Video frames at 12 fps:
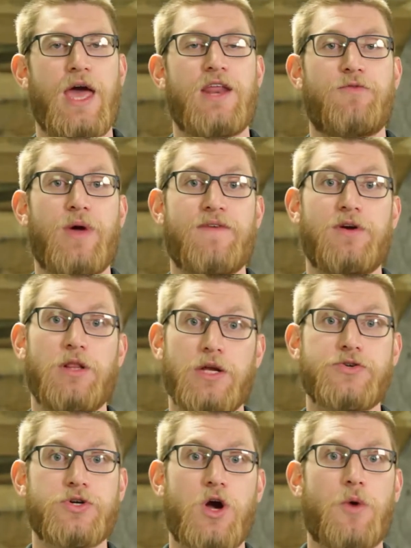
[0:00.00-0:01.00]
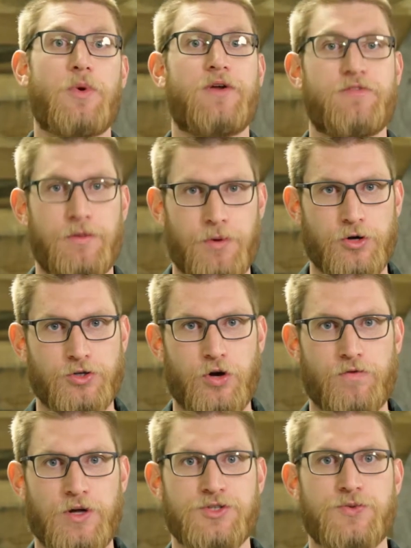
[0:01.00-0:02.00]
and if we have an electric cart, we're going to flip our tow
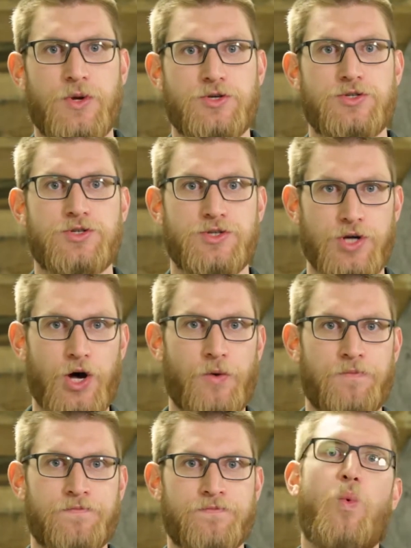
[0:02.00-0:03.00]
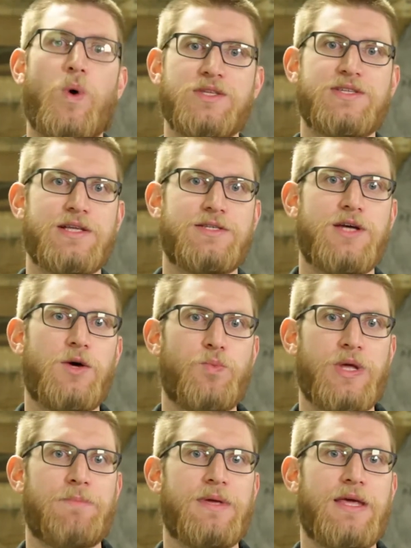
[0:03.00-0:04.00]
run switch to tow. Once that's done,
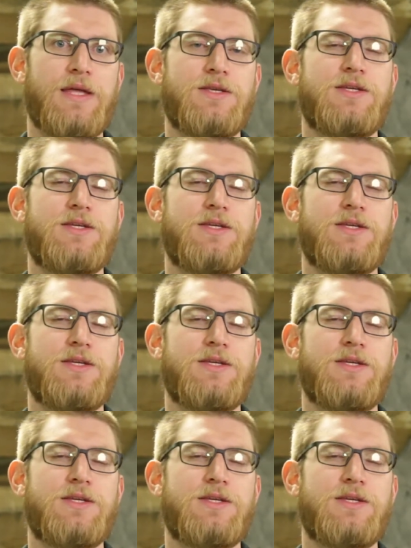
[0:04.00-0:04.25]
we can begin